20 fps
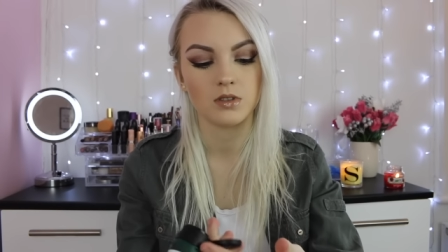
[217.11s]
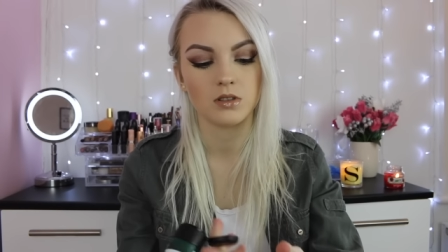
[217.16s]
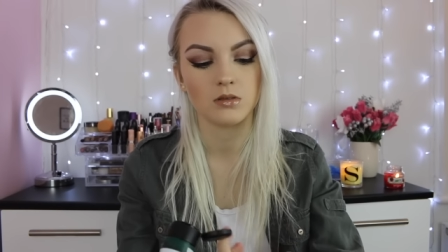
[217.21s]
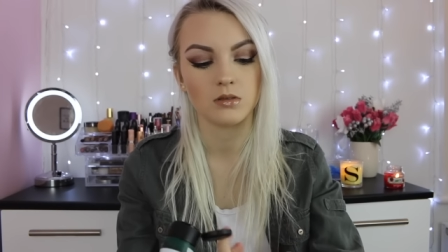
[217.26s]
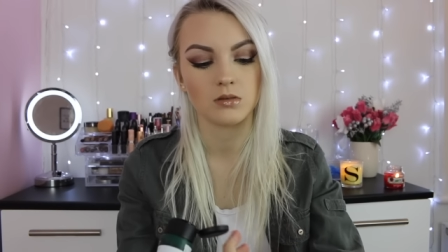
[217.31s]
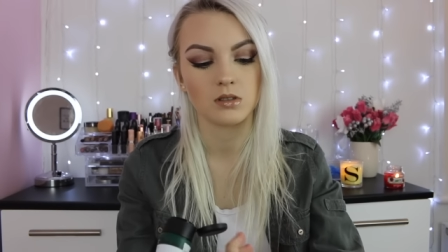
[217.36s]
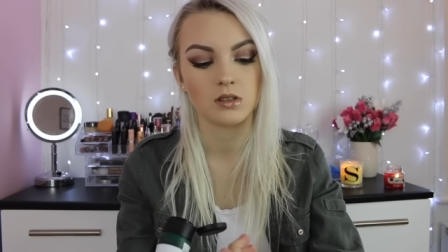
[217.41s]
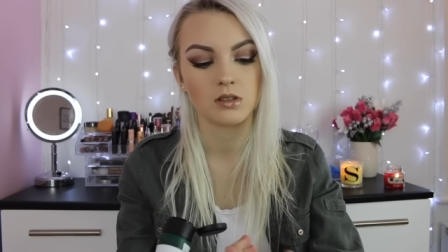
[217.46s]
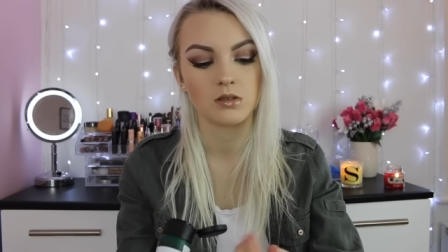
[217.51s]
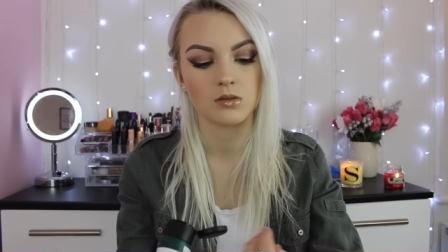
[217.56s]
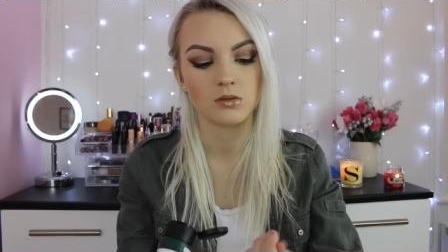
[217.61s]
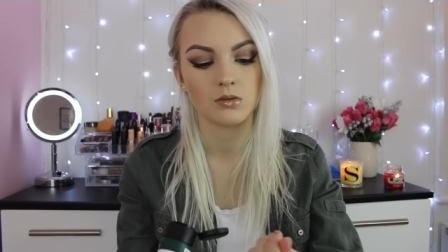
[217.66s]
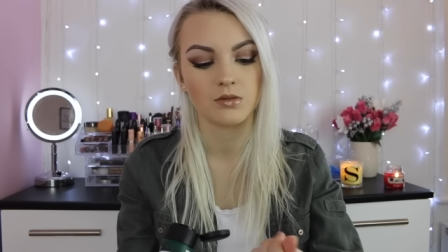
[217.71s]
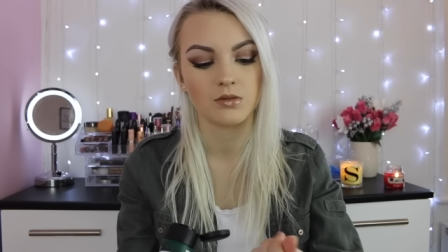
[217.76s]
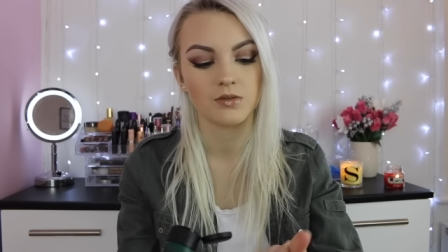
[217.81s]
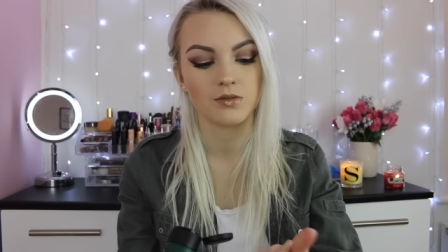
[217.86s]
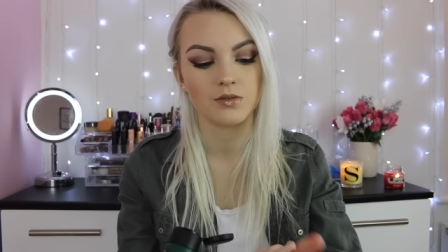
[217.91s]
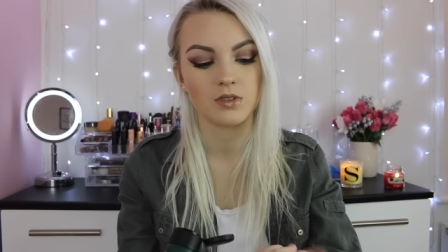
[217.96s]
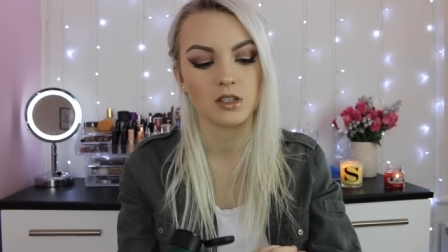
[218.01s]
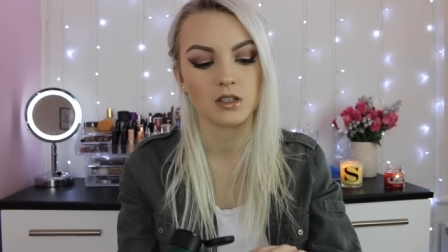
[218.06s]
oh it's sort
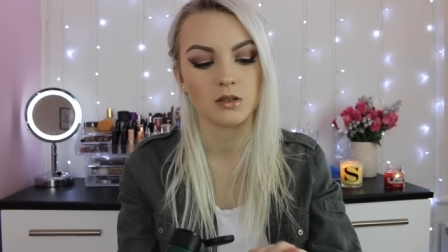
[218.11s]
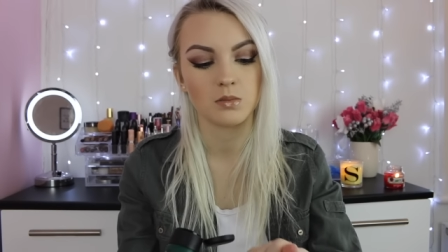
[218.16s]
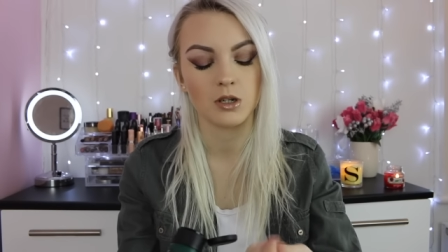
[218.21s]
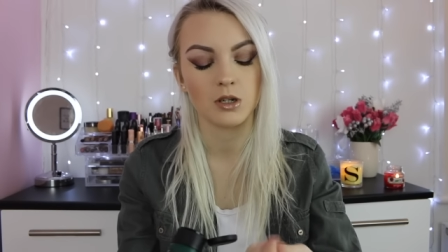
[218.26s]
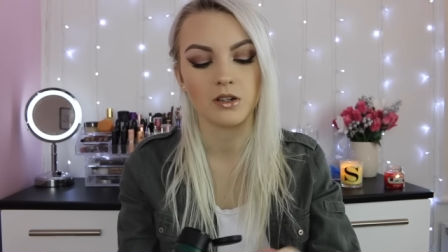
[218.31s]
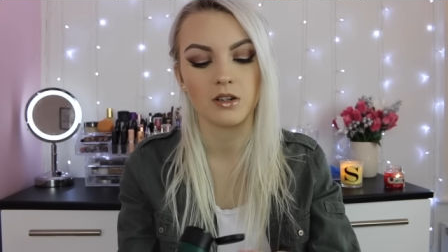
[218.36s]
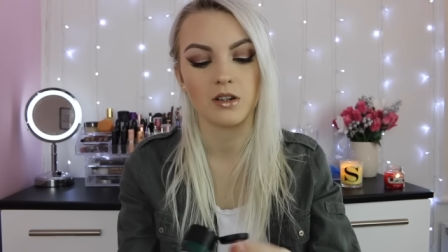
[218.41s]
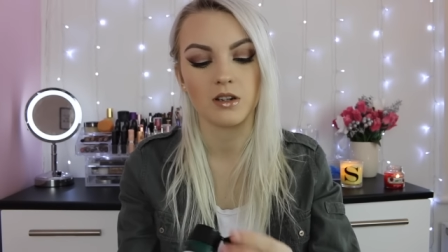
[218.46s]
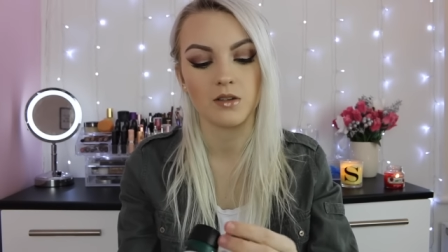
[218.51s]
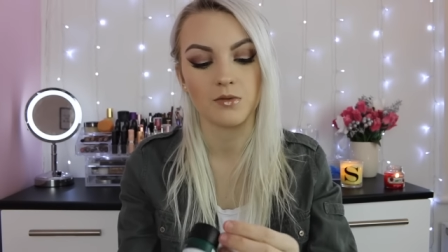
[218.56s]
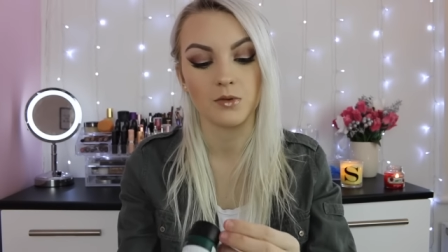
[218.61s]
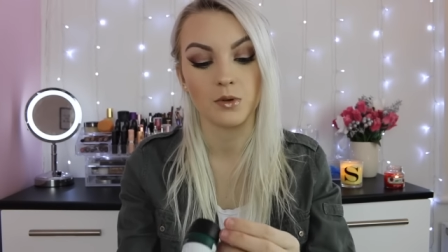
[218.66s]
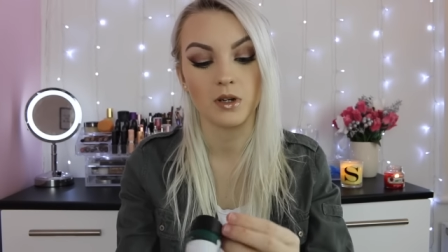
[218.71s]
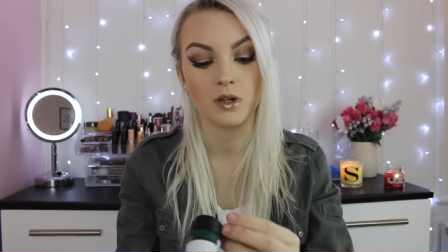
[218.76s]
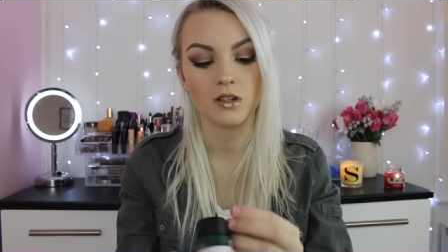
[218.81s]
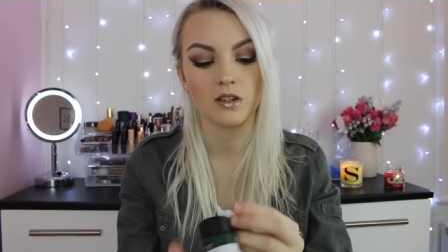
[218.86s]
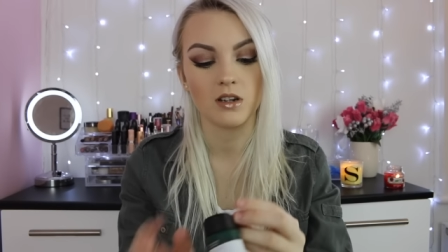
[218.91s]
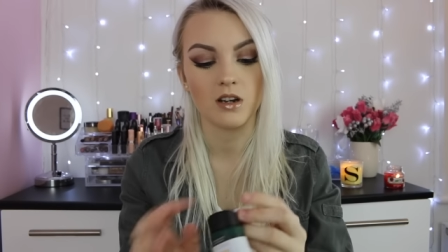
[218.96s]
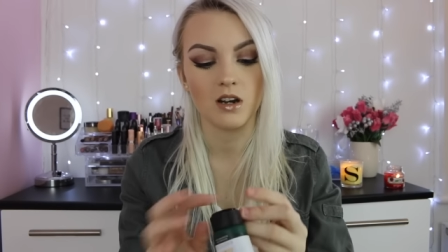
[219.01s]
of exploded everywhere,